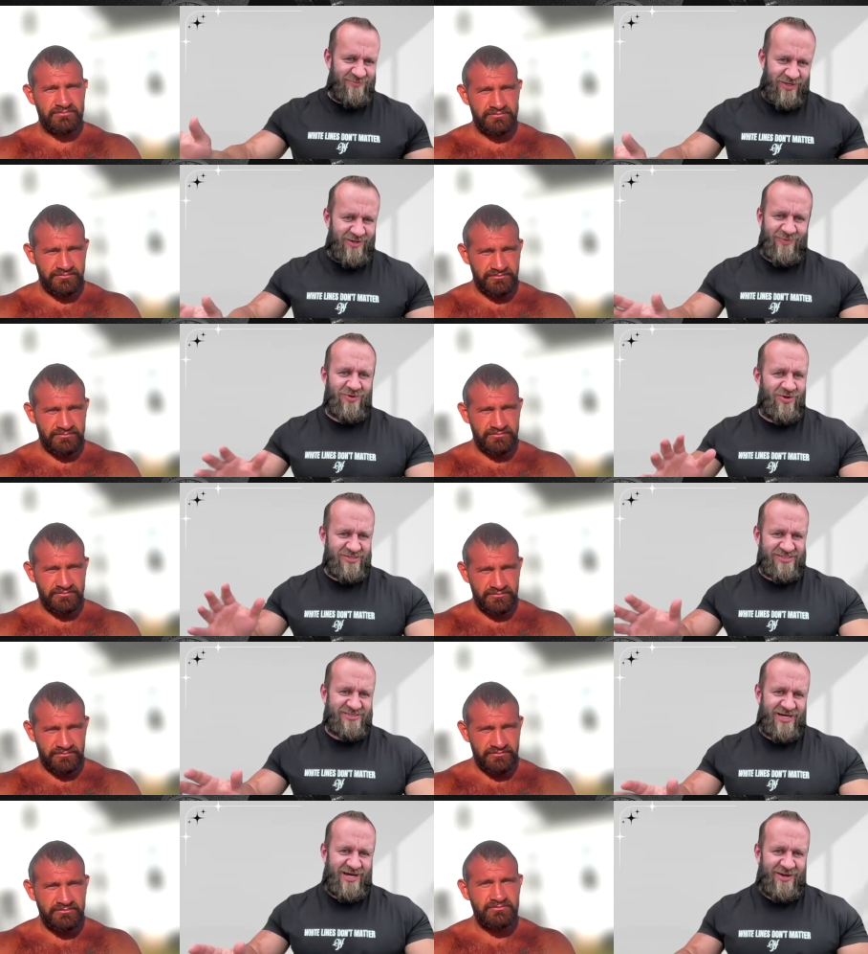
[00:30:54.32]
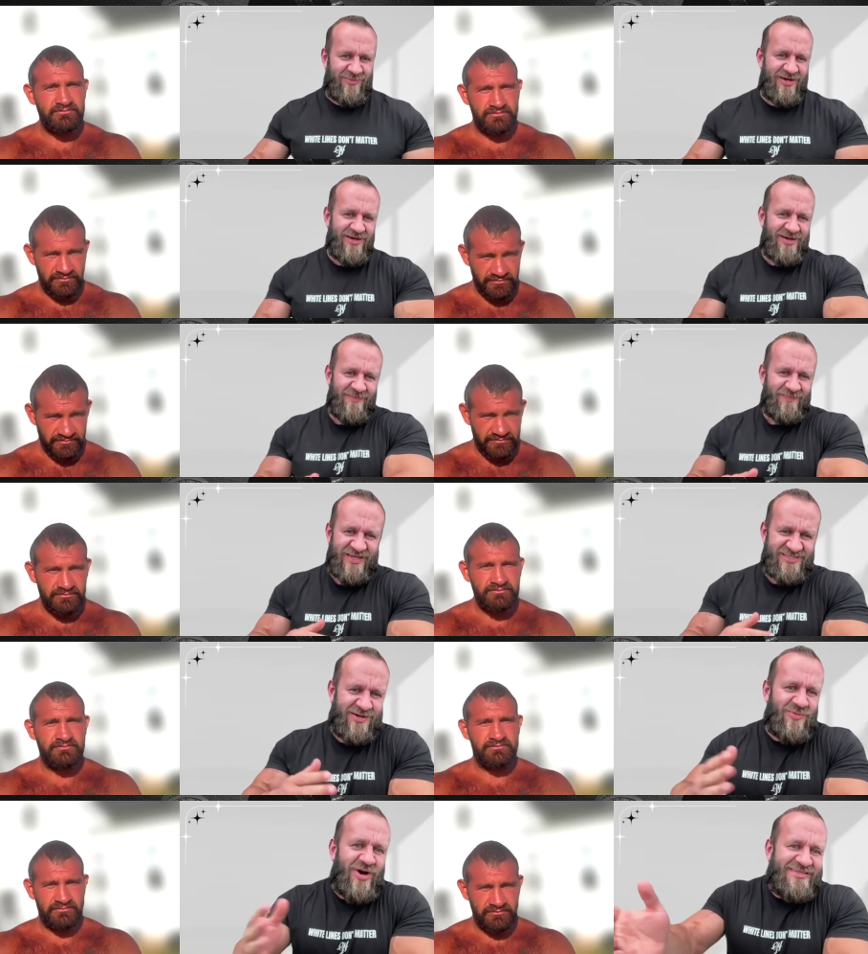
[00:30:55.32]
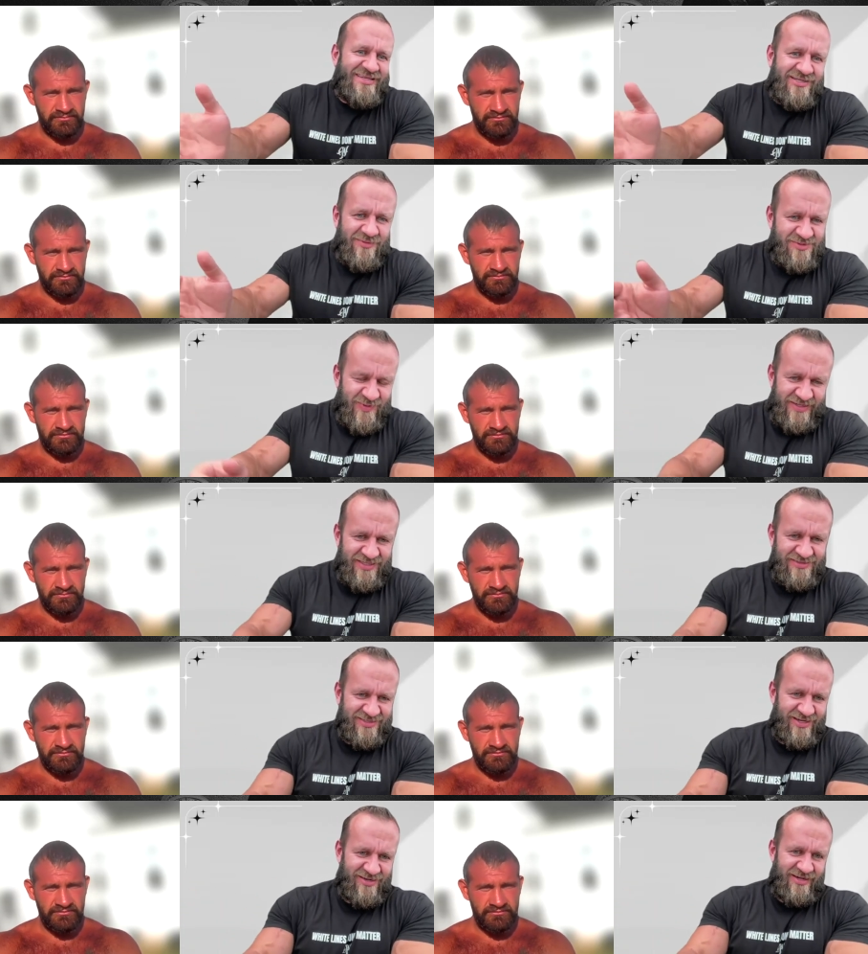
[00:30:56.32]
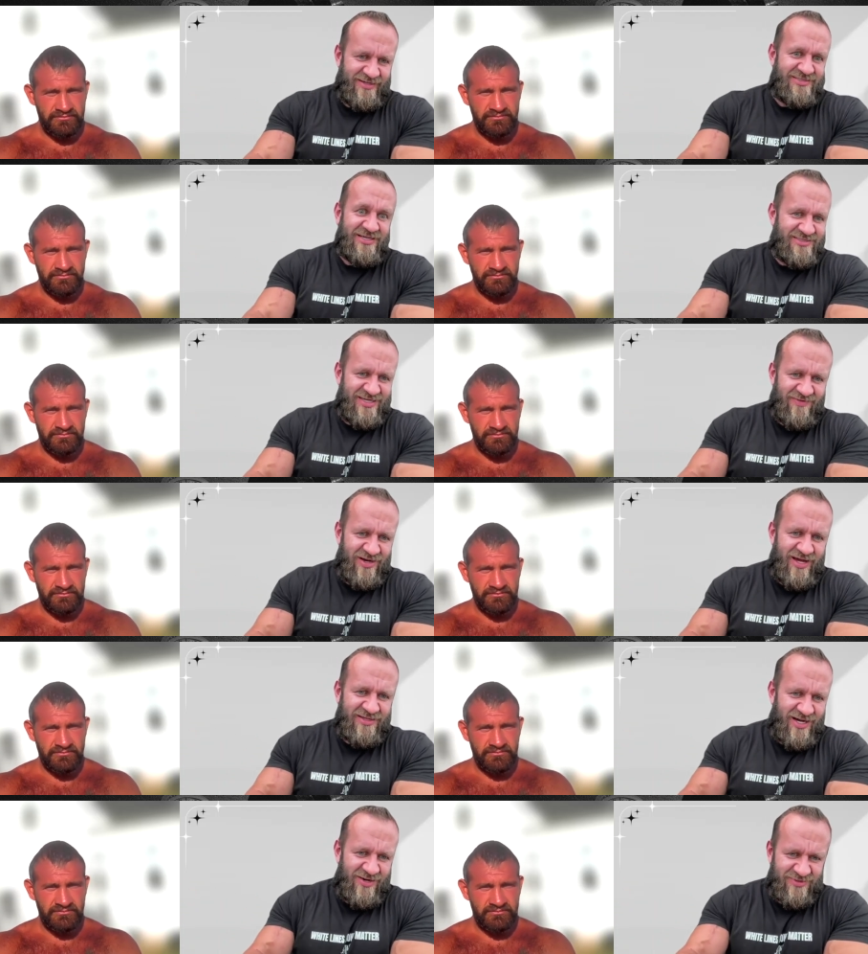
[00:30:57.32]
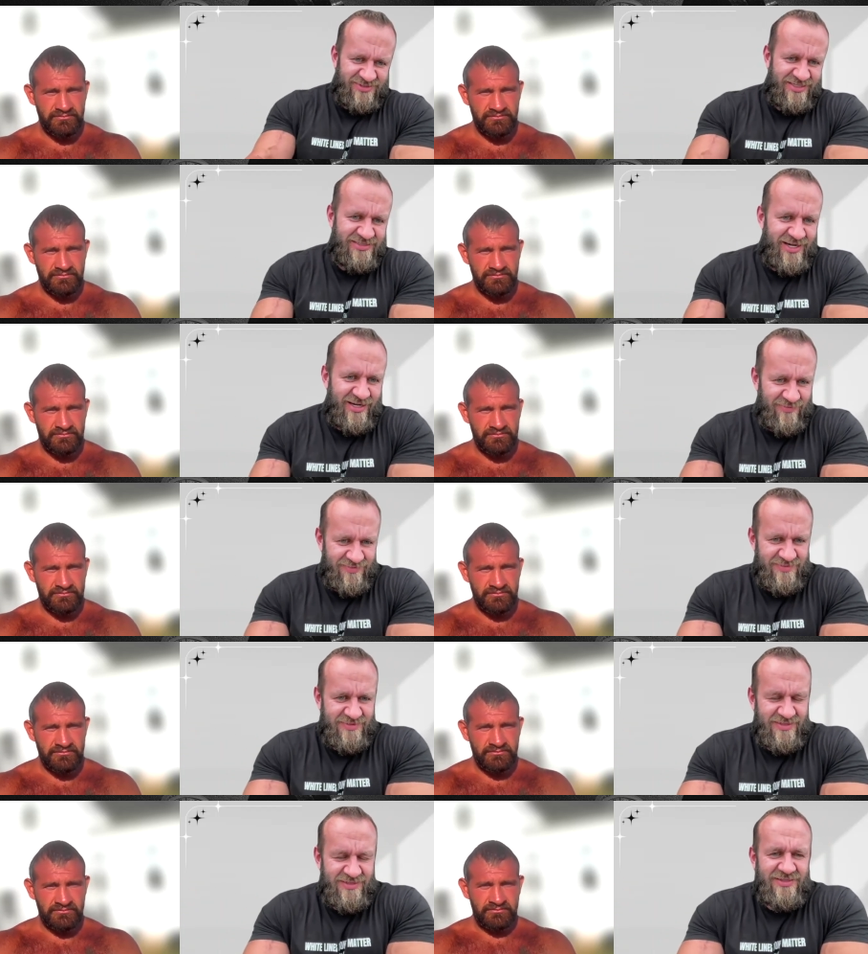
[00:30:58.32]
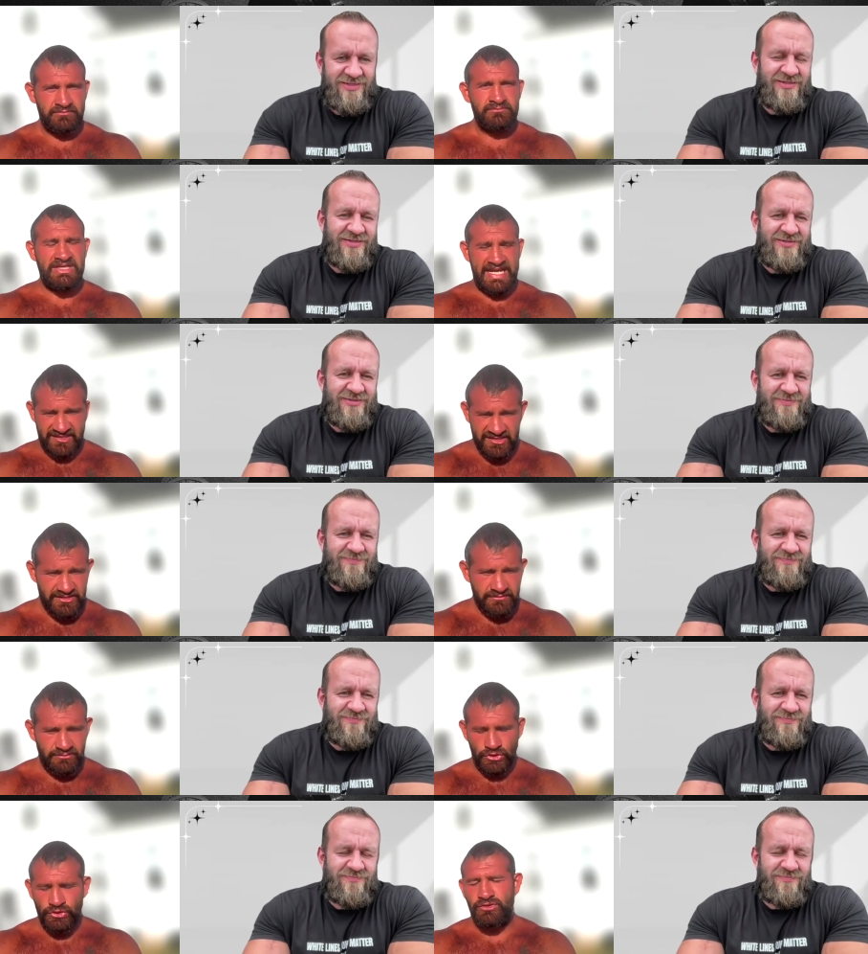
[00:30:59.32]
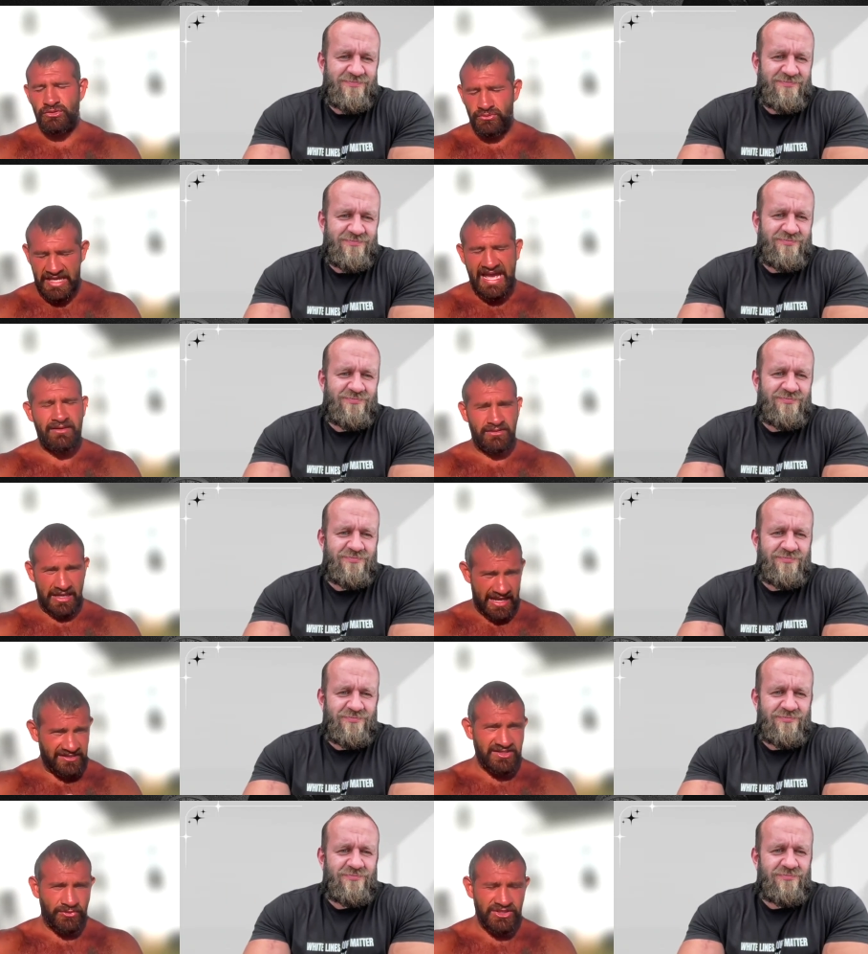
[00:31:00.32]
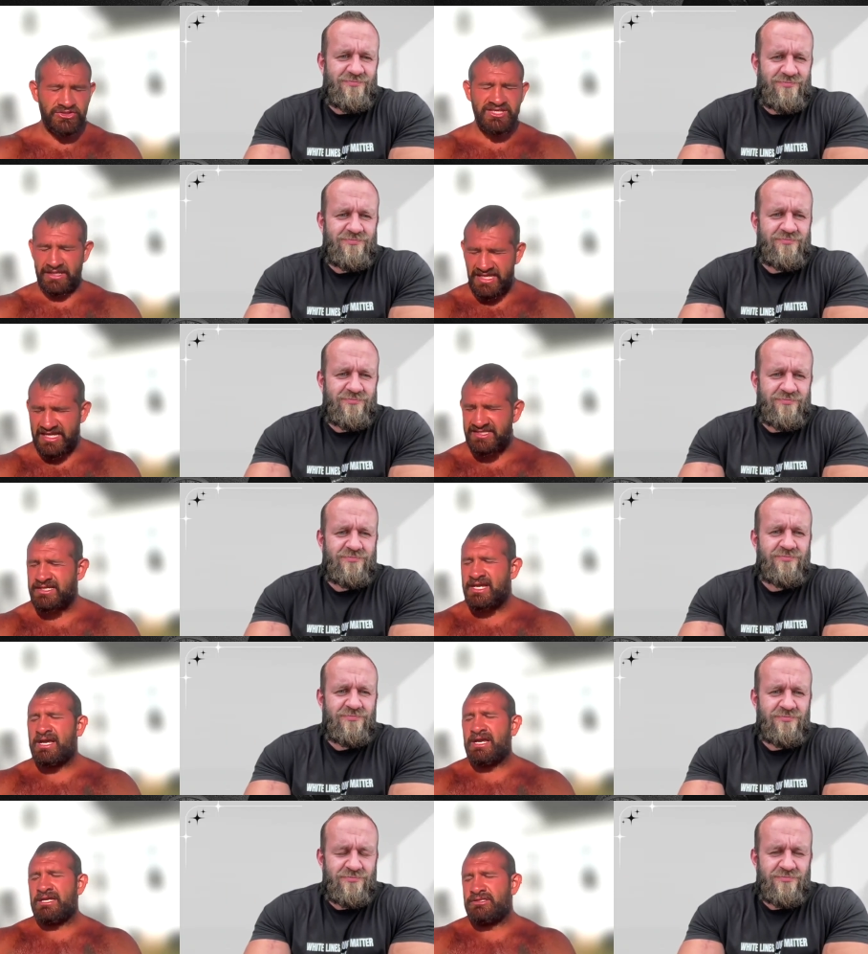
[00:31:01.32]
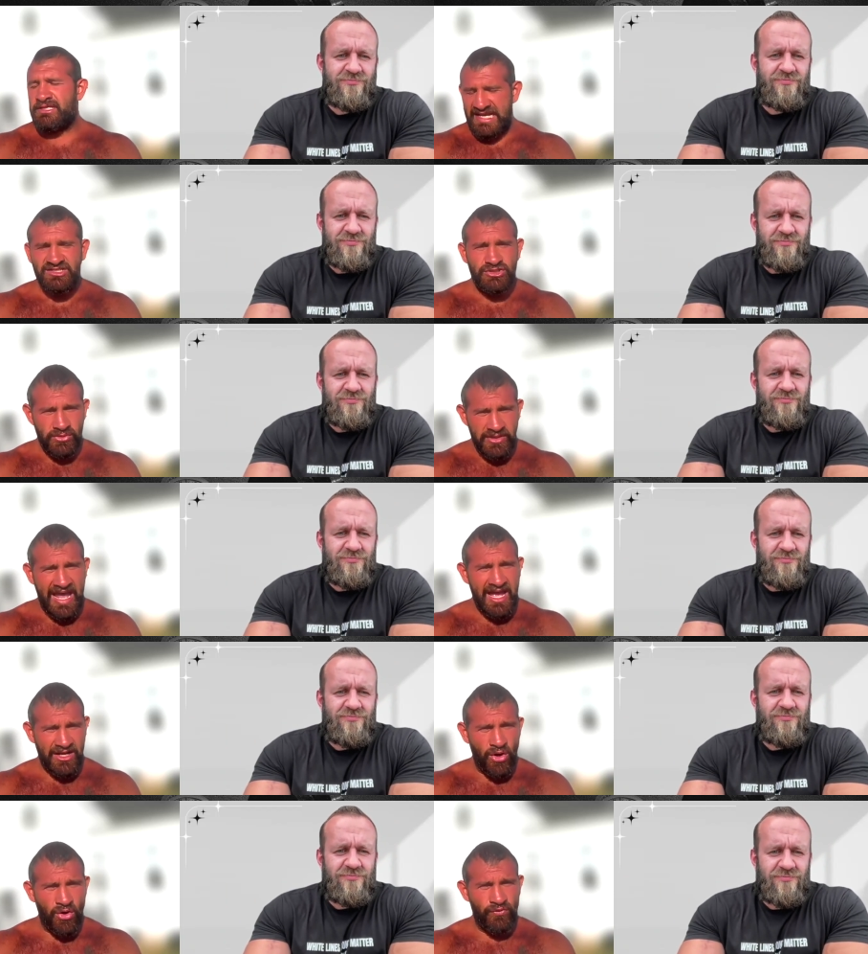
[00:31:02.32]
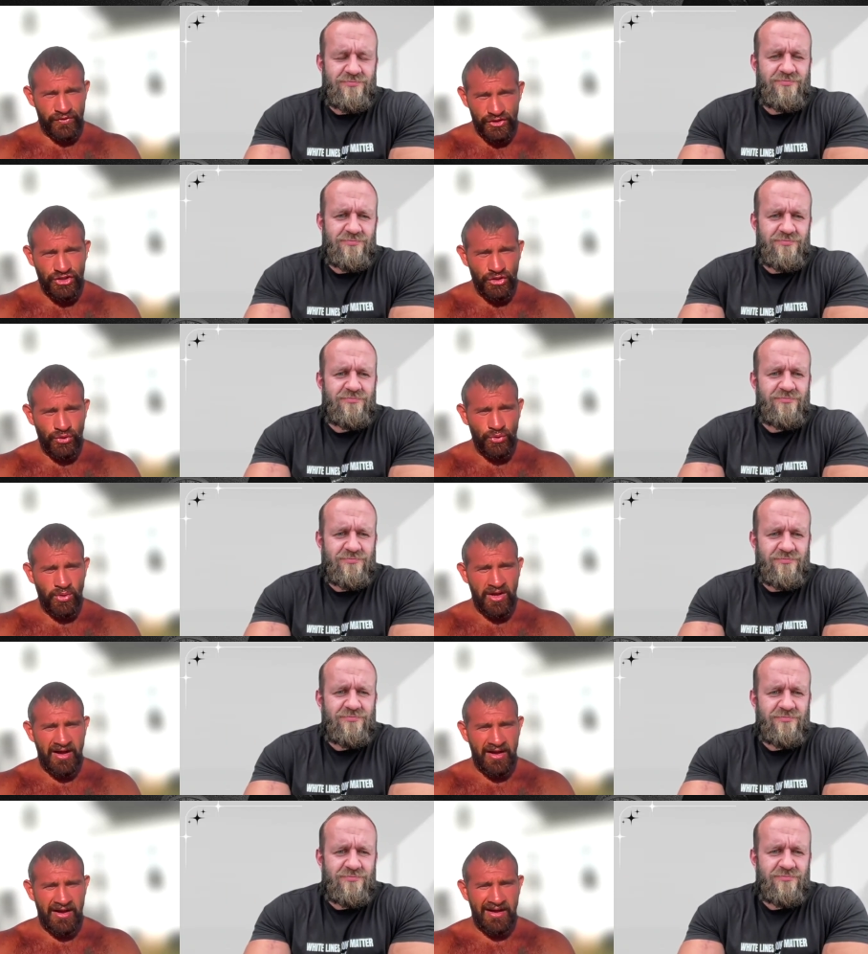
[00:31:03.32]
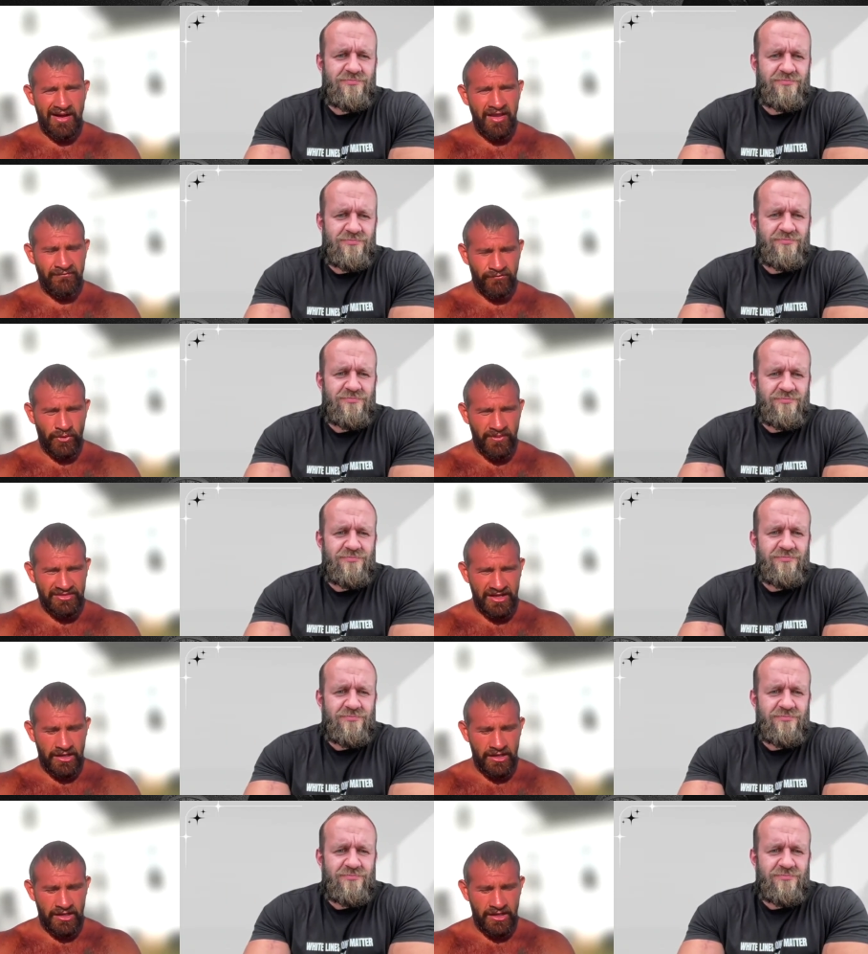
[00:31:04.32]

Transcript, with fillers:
Speaker 1: people all the time, and they might end up spending there like six, seven, eight hours at a time.
Speaker 2: Yes, you, you, yeah, yeah. I see what you're saying. Yes, yes, you can overdo uh, infrared